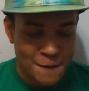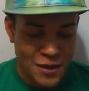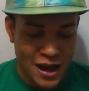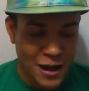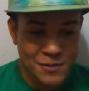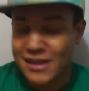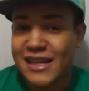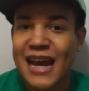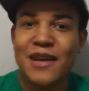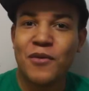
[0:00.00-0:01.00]
Um,
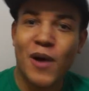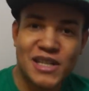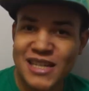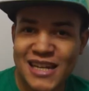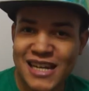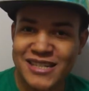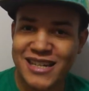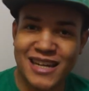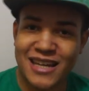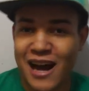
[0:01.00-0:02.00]
can't even watch it in
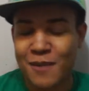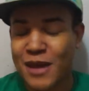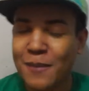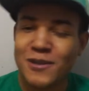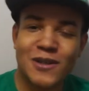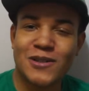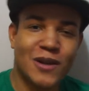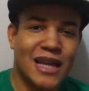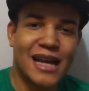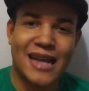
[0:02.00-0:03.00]
HD. Um, the episode is
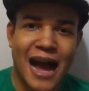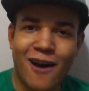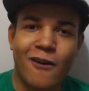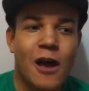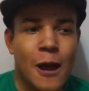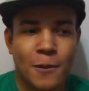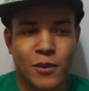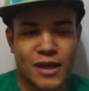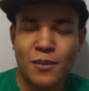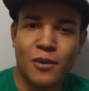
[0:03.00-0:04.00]
online now, but
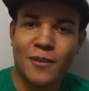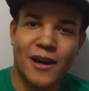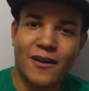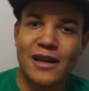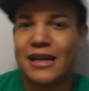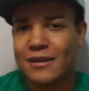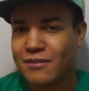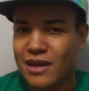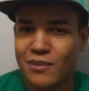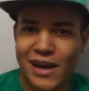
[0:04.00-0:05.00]
when it premiered, and
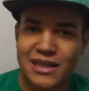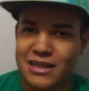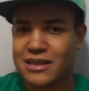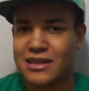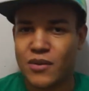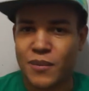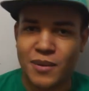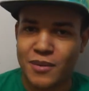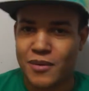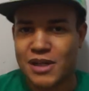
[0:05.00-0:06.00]
it, it makes sense because they want
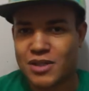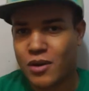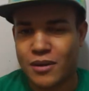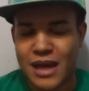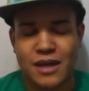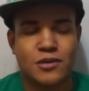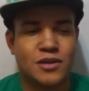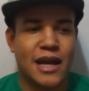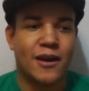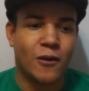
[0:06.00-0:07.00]
people to watch it on the actual
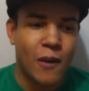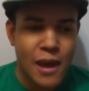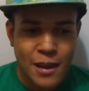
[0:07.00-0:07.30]
channel.